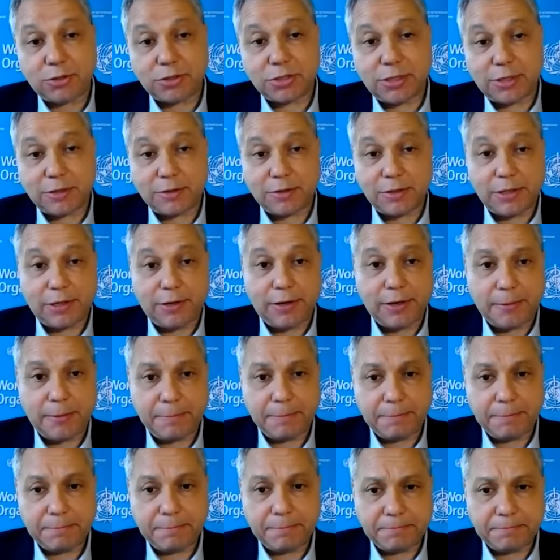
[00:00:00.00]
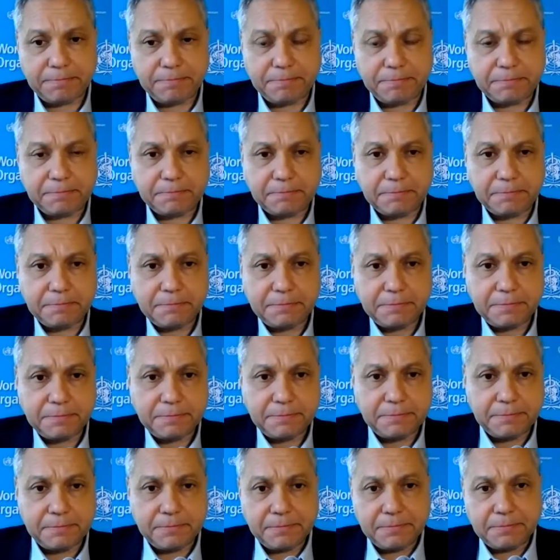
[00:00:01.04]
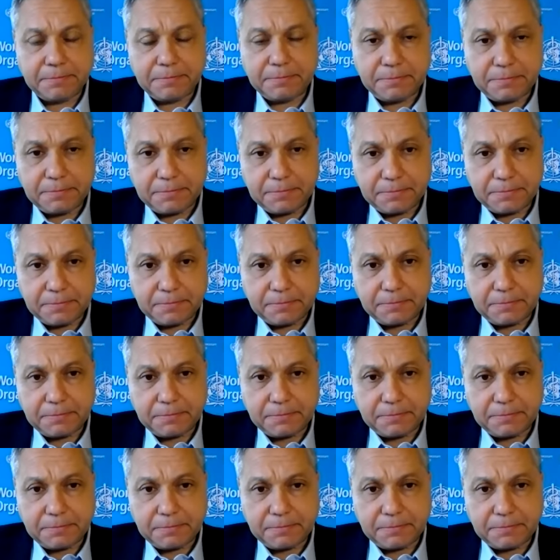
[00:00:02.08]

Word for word: Secretary. That's very